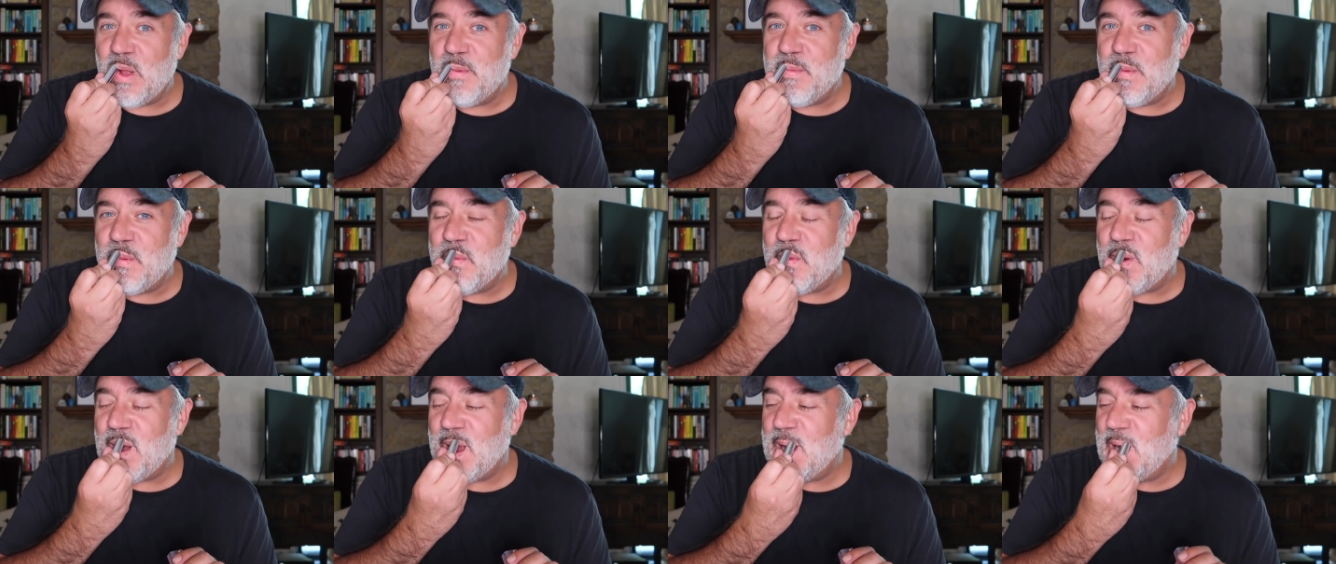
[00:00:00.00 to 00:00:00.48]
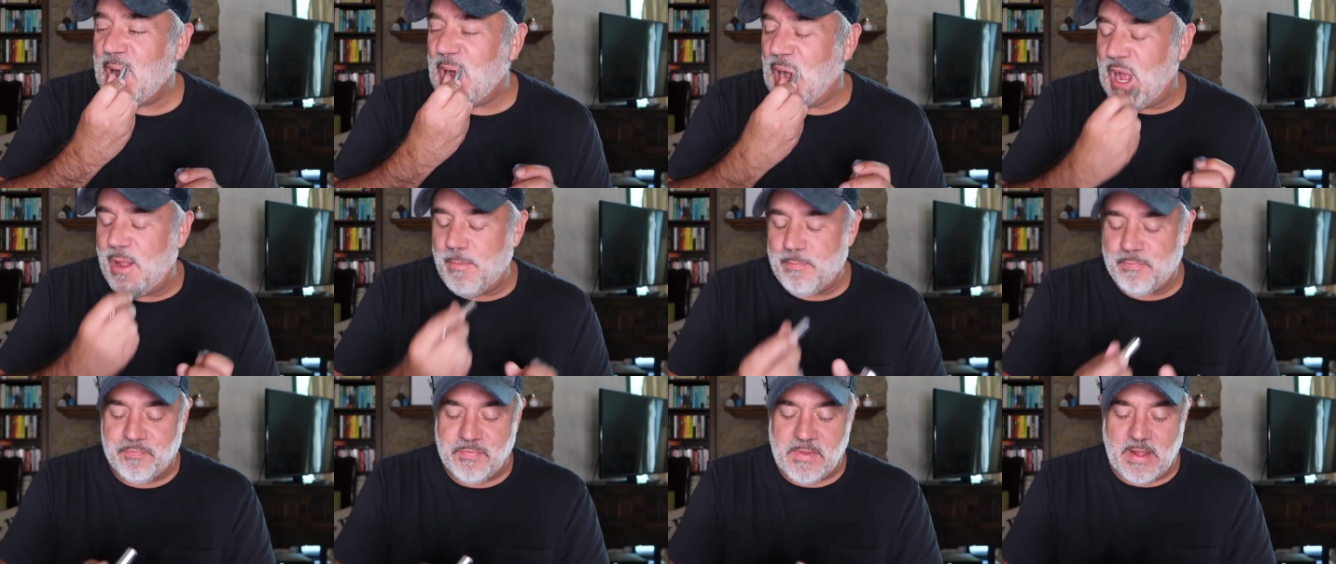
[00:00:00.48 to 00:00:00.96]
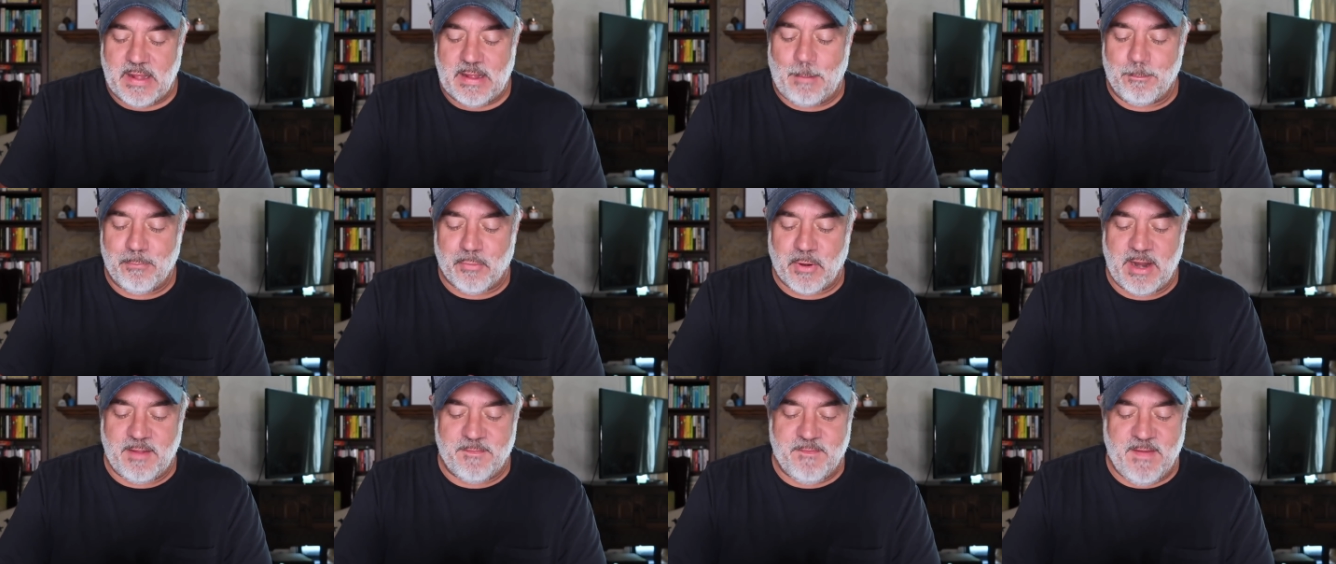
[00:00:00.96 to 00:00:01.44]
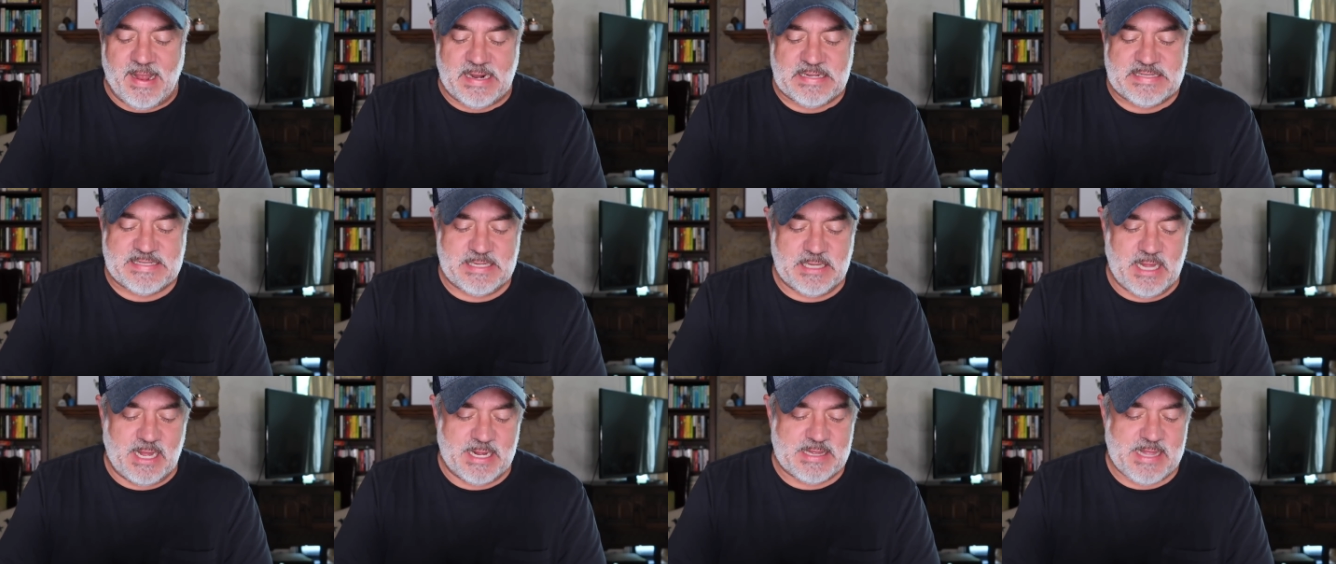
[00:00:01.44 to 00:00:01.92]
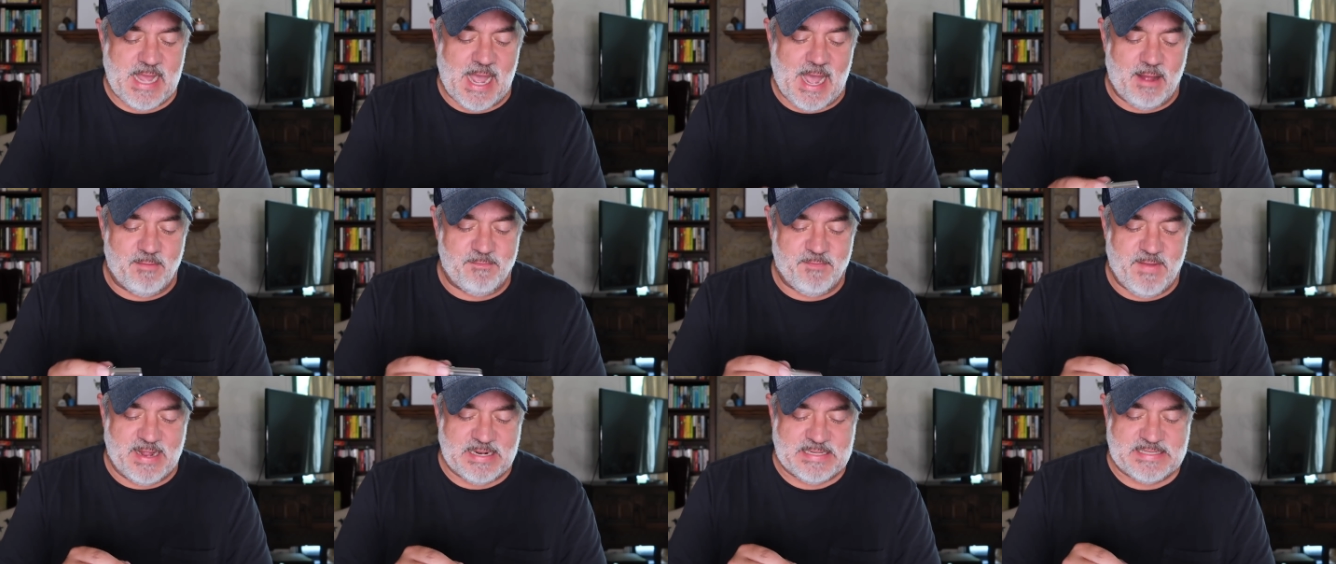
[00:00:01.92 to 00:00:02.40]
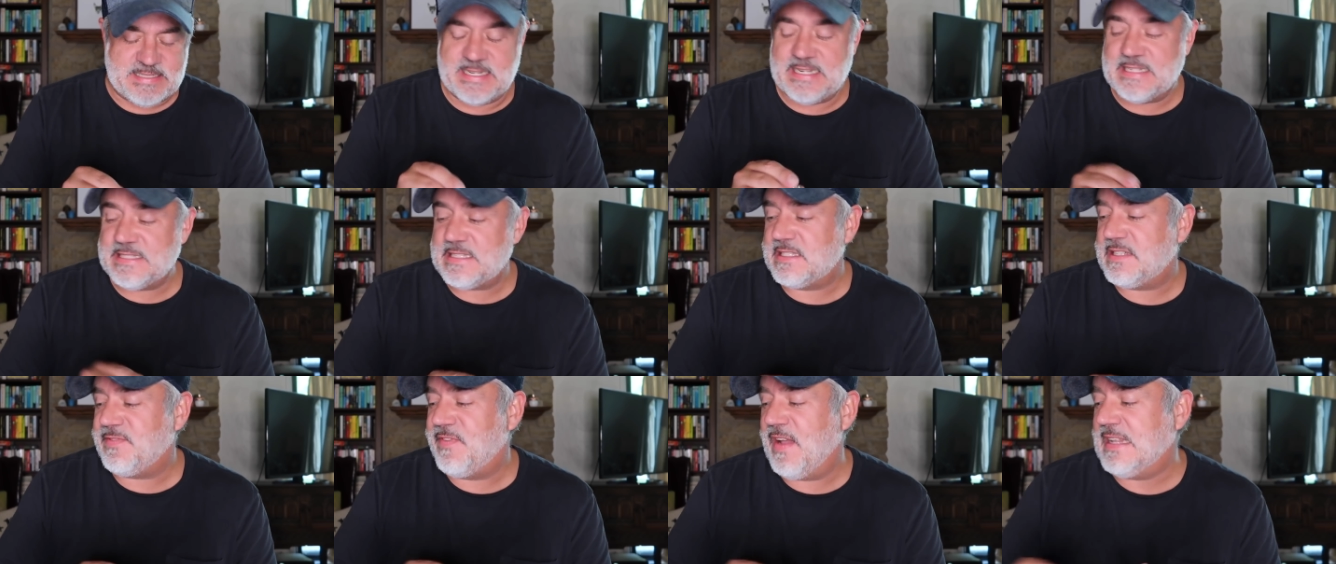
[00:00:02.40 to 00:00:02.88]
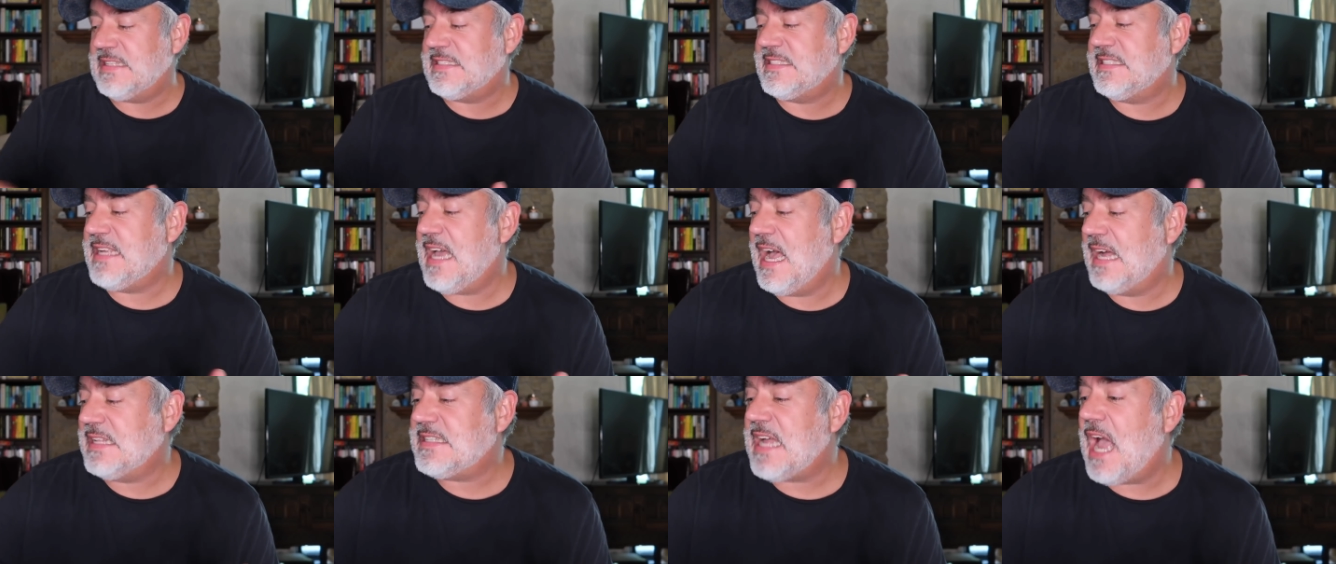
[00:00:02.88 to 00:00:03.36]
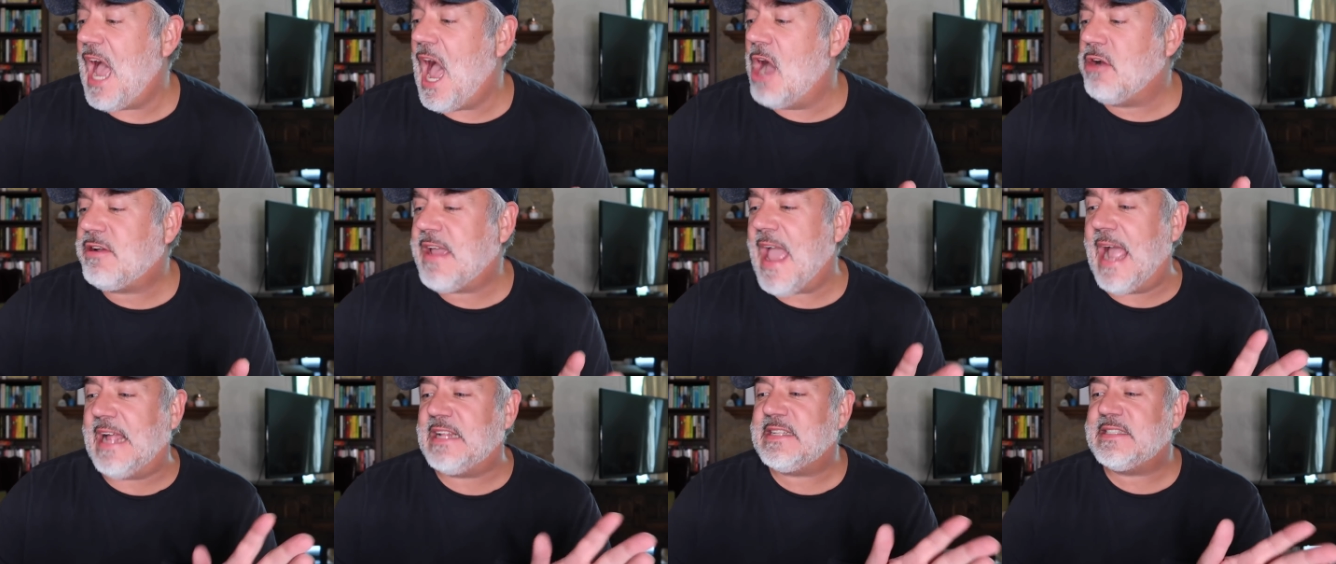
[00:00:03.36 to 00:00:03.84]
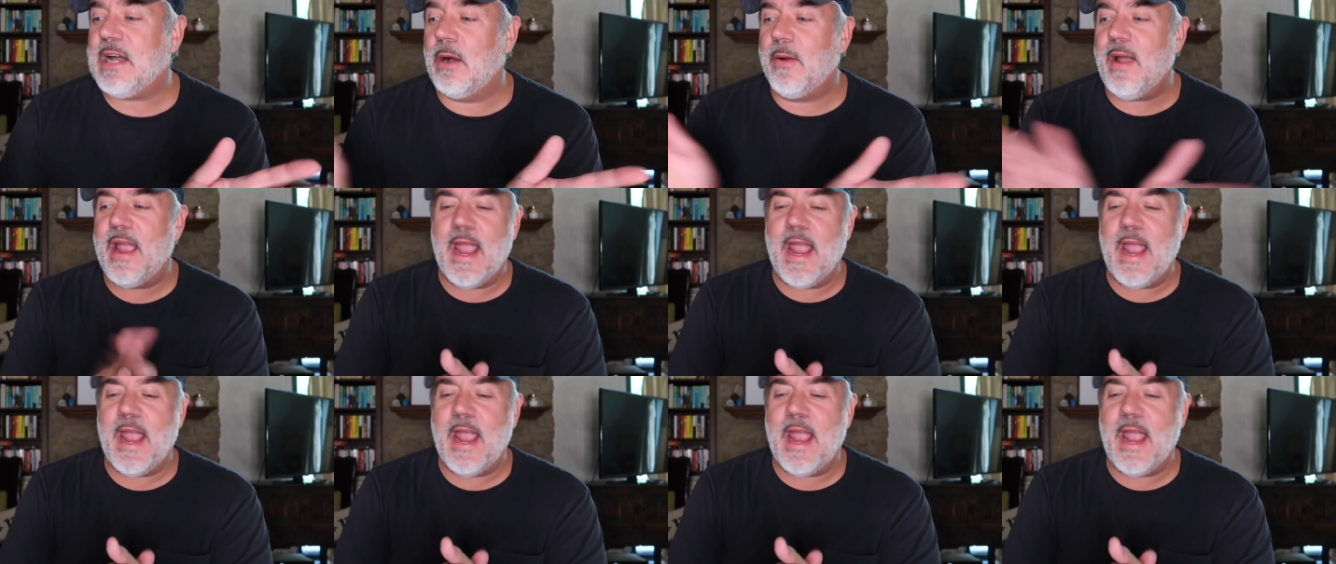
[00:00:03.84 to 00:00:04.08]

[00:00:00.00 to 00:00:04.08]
I mean, why not? I'm pretty fancy like that. Fancy is as fancy does. Okay,